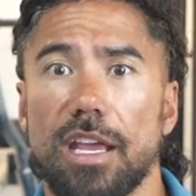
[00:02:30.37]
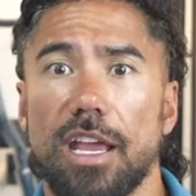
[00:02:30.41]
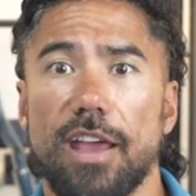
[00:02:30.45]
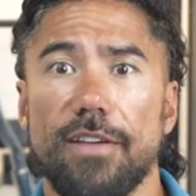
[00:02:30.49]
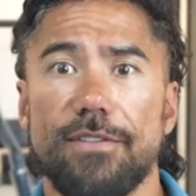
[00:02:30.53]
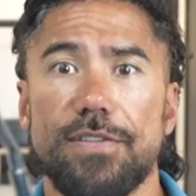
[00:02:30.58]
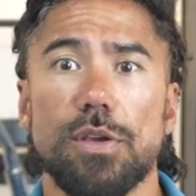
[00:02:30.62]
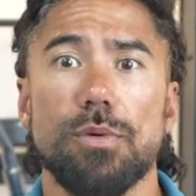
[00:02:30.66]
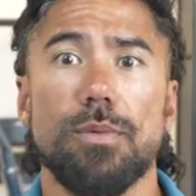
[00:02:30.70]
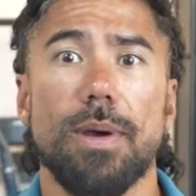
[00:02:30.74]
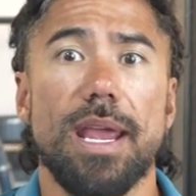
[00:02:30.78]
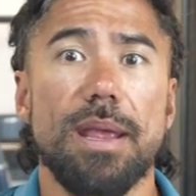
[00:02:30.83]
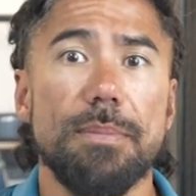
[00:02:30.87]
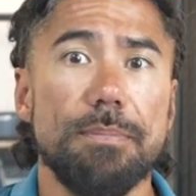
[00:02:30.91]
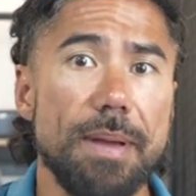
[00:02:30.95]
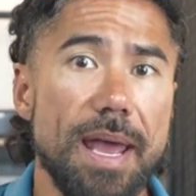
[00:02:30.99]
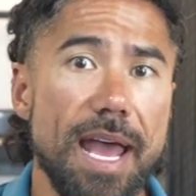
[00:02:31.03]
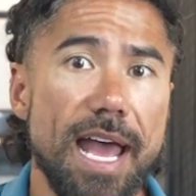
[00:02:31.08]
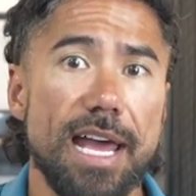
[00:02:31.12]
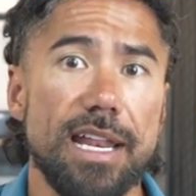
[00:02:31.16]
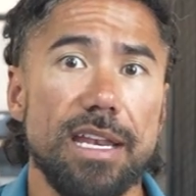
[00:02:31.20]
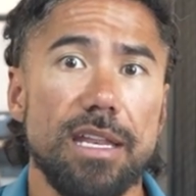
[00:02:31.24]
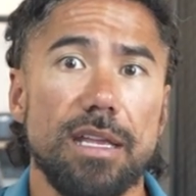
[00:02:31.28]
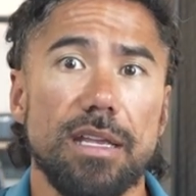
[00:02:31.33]
If you ate
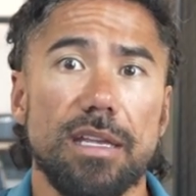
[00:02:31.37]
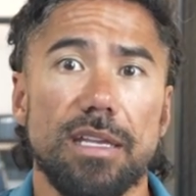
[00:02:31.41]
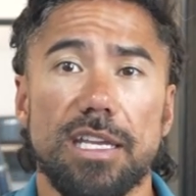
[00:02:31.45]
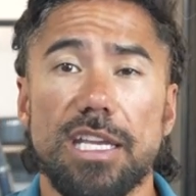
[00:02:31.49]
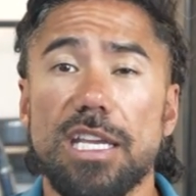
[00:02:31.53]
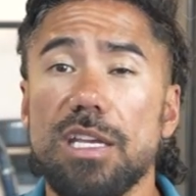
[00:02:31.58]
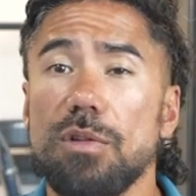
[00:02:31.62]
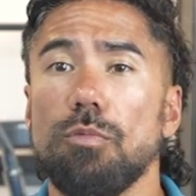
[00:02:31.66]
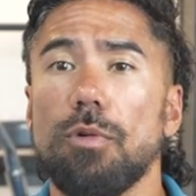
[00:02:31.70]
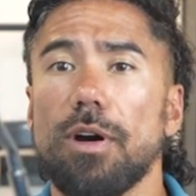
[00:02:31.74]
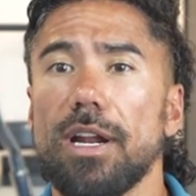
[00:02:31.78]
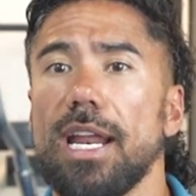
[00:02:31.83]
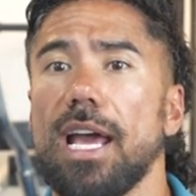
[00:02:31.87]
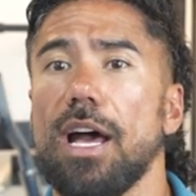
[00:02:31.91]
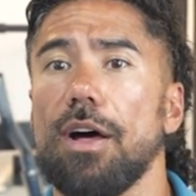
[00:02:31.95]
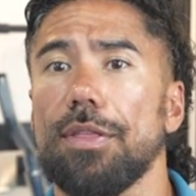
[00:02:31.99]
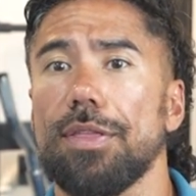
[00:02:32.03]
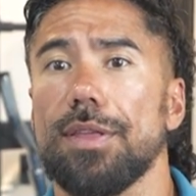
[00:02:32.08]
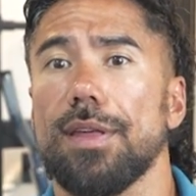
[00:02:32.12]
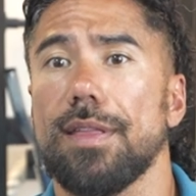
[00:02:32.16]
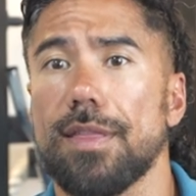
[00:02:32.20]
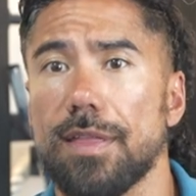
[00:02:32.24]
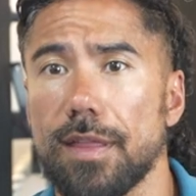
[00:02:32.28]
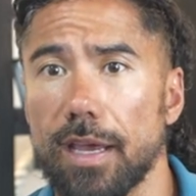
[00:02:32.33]
bad, eat one
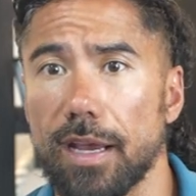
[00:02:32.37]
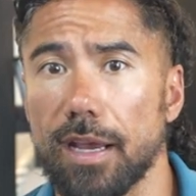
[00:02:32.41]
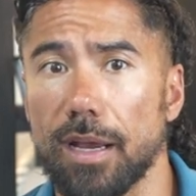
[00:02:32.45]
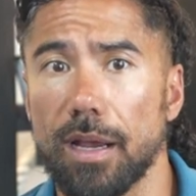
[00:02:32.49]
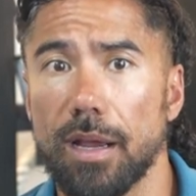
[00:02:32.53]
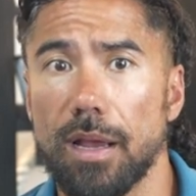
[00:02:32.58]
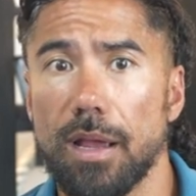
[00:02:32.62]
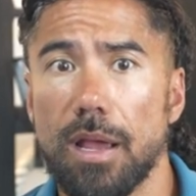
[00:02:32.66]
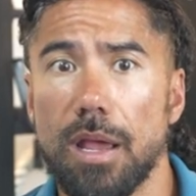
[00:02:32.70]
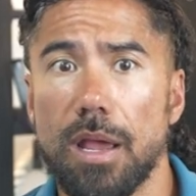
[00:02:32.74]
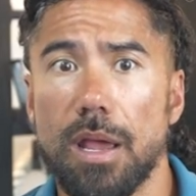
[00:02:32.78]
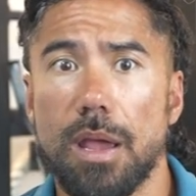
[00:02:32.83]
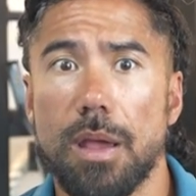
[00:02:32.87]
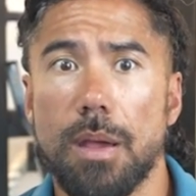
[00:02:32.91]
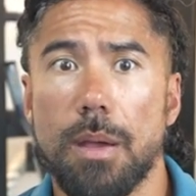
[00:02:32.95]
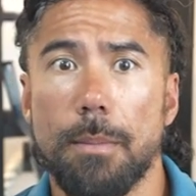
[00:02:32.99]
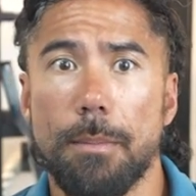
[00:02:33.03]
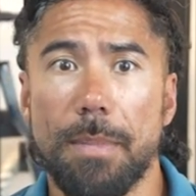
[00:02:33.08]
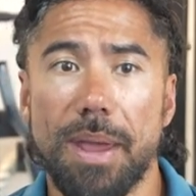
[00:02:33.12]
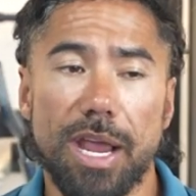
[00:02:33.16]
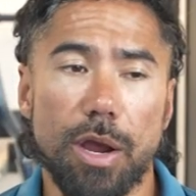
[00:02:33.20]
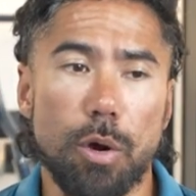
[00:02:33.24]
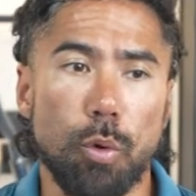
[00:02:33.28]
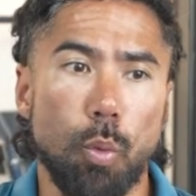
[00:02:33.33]
healthy thing.
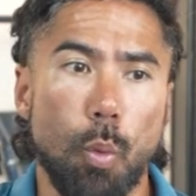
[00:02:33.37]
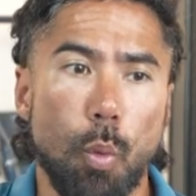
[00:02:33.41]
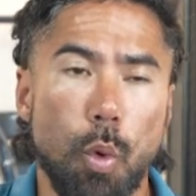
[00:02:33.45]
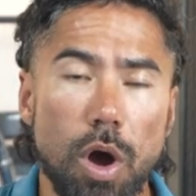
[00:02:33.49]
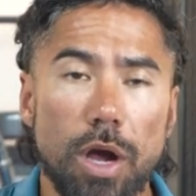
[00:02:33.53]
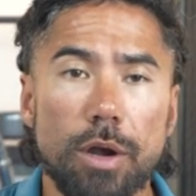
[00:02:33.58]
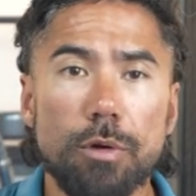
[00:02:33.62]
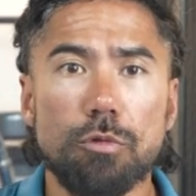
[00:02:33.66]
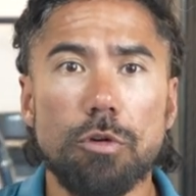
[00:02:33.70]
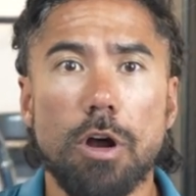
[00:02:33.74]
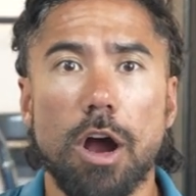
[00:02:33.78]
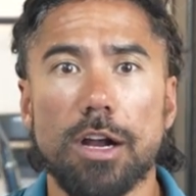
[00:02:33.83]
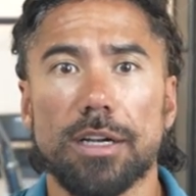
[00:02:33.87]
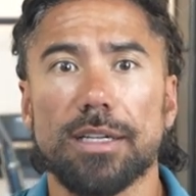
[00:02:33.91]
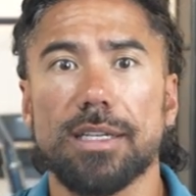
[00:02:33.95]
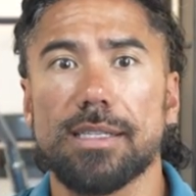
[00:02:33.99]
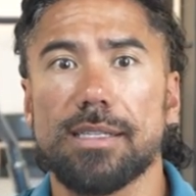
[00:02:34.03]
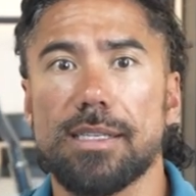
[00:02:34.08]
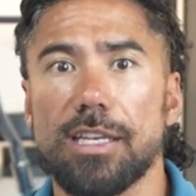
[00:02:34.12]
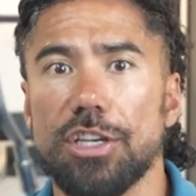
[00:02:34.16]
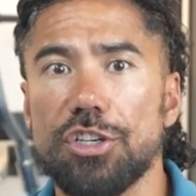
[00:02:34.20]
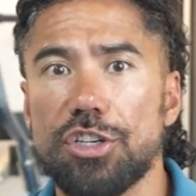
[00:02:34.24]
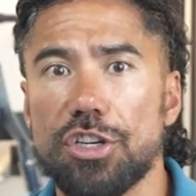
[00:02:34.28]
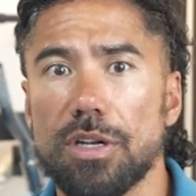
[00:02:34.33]
Make one wrong
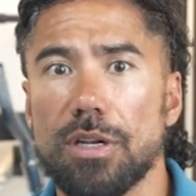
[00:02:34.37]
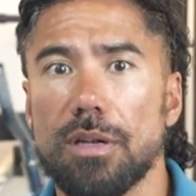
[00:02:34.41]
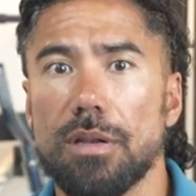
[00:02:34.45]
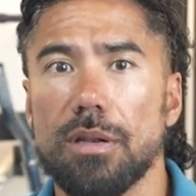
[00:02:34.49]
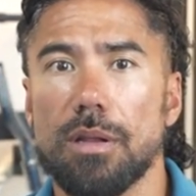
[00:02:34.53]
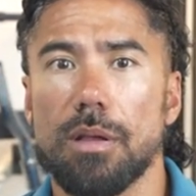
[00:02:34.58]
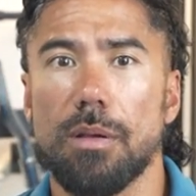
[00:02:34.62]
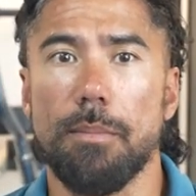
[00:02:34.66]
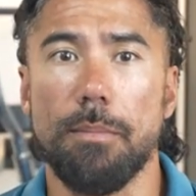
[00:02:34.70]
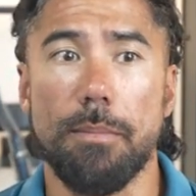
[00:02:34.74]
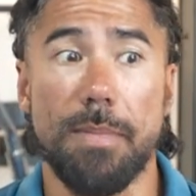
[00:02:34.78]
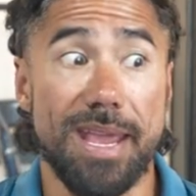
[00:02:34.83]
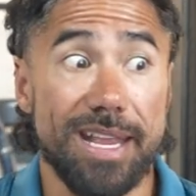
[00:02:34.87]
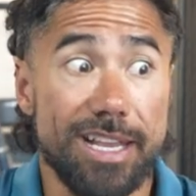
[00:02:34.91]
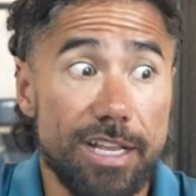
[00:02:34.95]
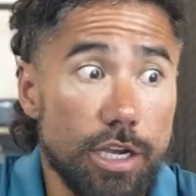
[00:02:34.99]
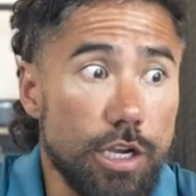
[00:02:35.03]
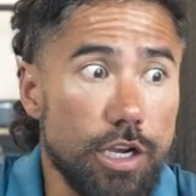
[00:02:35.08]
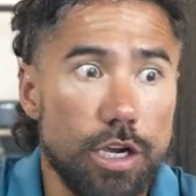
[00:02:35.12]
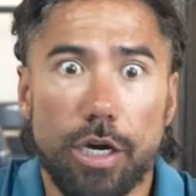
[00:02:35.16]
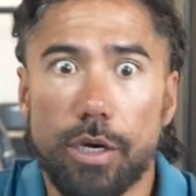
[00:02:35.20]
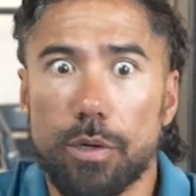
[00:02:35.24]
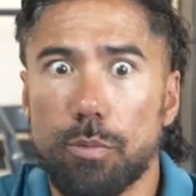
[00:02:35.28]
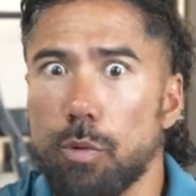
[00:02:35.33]
decision, make a
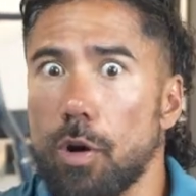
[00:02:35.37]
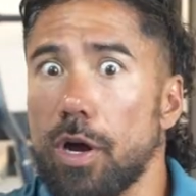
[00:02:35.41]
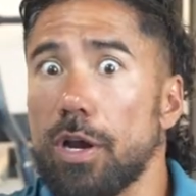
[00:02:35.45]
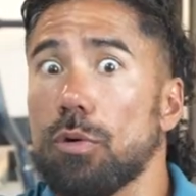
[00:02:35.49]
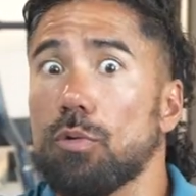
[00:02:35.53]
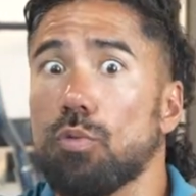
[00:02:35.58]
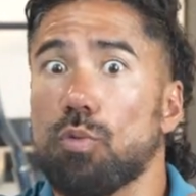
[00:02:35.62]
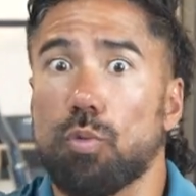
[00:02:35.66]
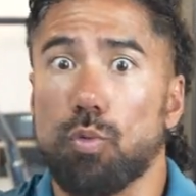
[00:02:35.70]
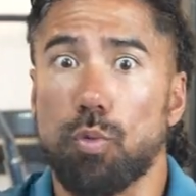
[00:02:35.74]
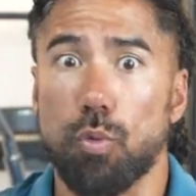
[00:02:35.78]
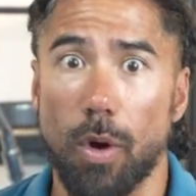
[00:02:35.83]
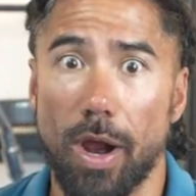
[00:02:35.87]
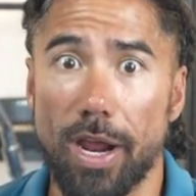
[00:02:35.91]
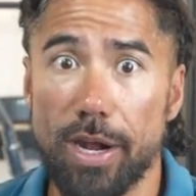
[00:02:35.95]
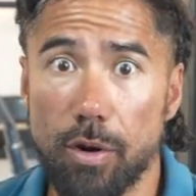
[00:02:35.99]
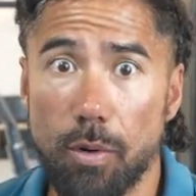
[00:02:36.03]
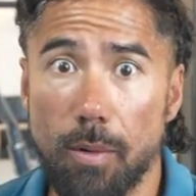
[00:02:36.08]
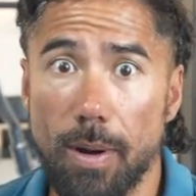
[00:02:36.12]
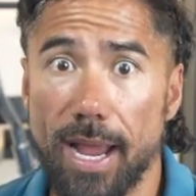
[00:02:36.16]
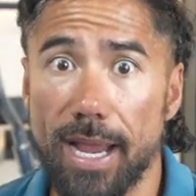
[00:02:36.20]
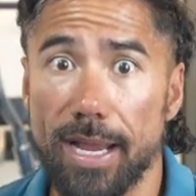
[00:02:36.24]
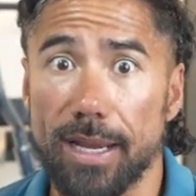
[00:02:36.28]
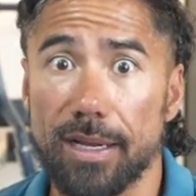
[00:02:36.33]
good one right
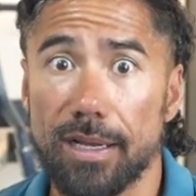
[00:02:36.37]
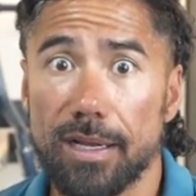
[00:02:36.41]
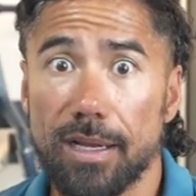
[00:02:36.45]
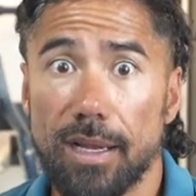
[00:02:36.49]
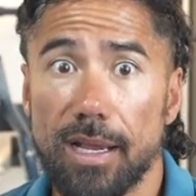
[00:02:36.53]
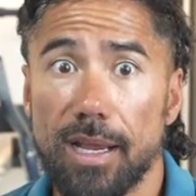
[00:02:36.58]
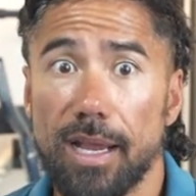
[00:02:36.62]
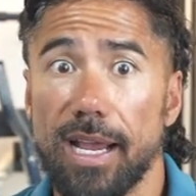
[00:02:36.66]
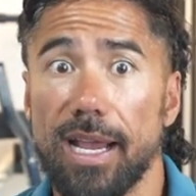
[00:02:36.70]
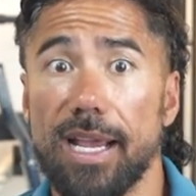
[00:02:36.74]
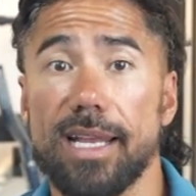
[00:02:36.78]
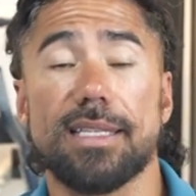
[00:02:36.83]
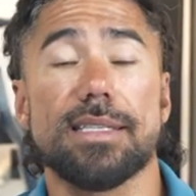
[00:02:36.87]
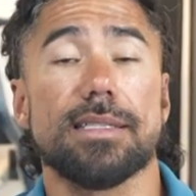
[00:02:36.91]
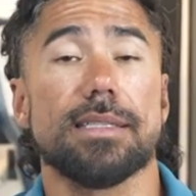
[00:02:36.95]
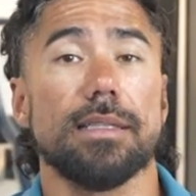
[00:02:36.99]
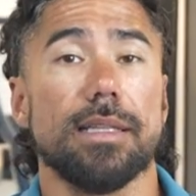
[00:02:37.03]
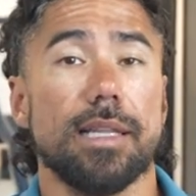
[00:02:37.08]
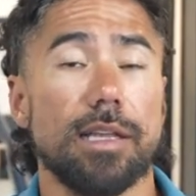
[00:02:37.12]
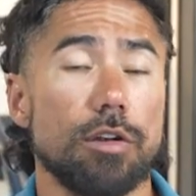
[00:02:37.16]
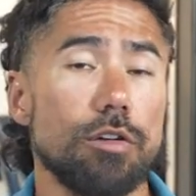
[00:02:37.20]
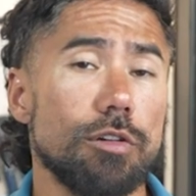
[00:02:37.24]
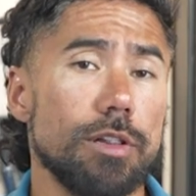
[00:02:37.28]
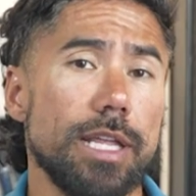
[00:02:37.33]
away. It's
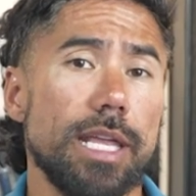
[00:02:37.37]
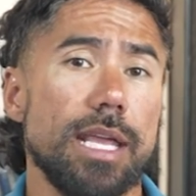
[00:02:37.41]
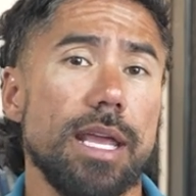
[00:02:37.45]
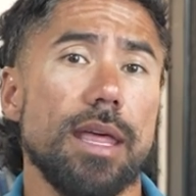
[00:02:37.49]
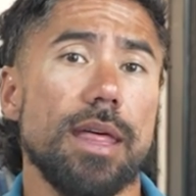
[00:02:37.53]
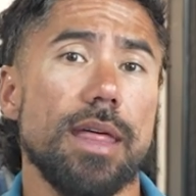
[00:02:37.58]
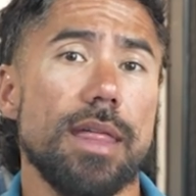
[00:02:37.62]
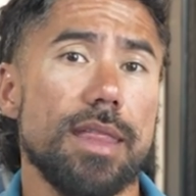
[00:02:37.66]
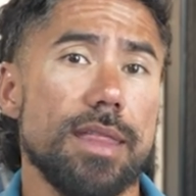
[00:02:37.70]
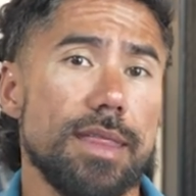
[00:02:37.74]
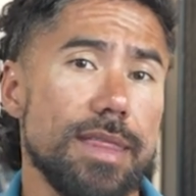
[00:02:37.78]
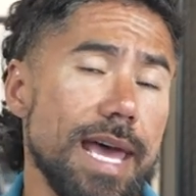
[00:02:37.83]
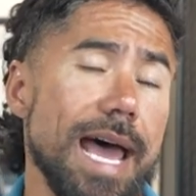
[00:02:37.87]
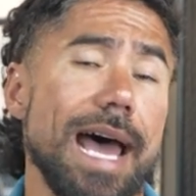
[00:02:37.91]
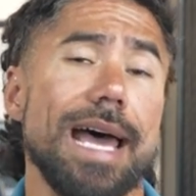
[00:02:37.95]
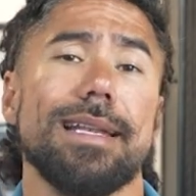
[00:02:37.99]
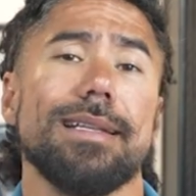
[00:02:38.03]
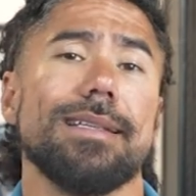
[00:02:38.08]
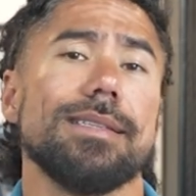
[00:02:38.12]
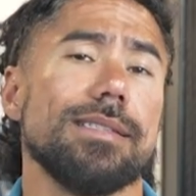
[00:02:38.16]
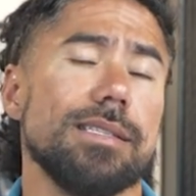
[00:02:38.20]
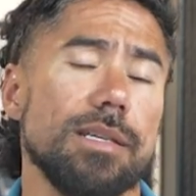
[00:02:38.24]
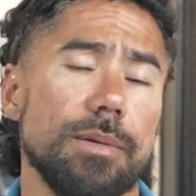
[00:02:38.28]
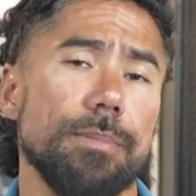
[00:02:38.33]
literally
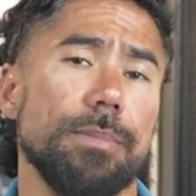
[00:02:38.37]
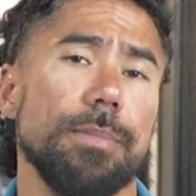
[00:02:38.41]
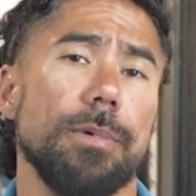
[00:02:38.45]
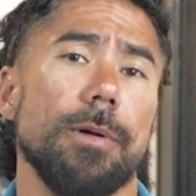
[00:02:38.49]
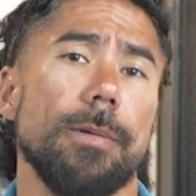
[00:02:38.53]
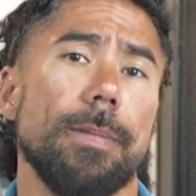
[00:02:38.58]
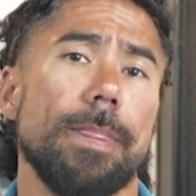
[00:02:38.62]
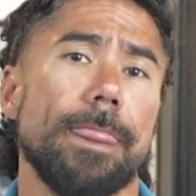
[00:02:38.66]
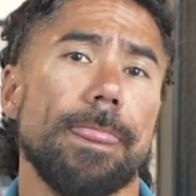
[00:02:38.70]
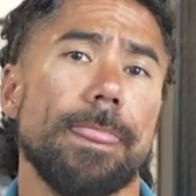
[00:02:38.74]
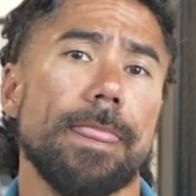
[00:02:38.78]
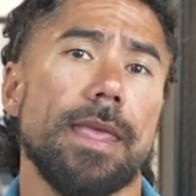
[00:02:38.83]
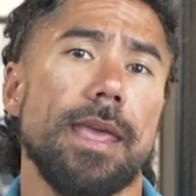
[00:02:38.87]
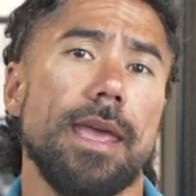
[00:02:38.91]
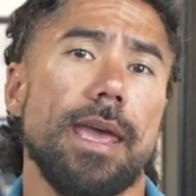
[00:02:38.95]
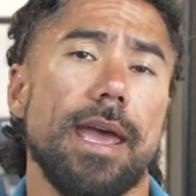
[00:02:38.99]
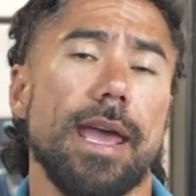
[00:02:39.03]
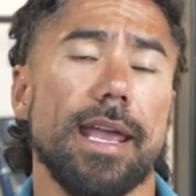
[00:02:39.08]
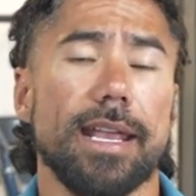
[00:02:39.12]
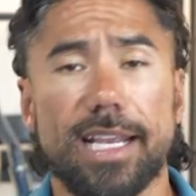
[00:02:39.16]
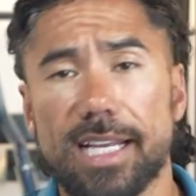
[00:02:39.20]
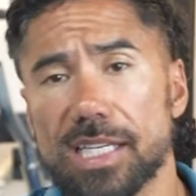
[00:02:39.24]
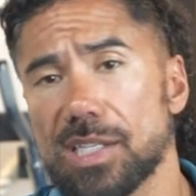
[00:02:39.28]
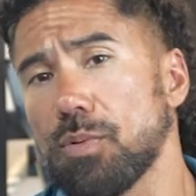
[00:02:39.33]
that simple.
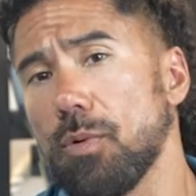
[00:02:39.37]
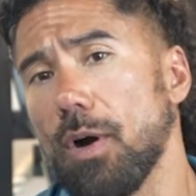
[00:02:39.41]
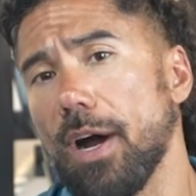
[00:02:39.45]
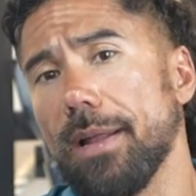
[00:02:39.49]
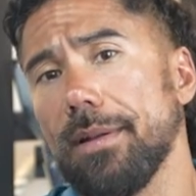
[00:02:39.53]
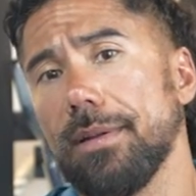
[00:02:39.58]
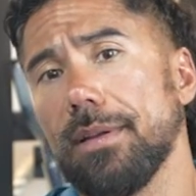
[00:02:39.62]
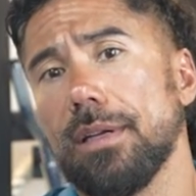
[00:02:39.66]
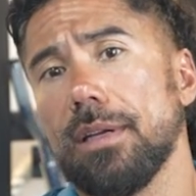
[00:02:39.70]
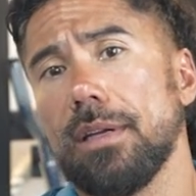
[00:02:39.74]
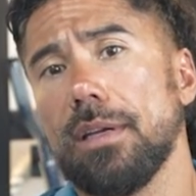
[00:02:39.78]
And guess what?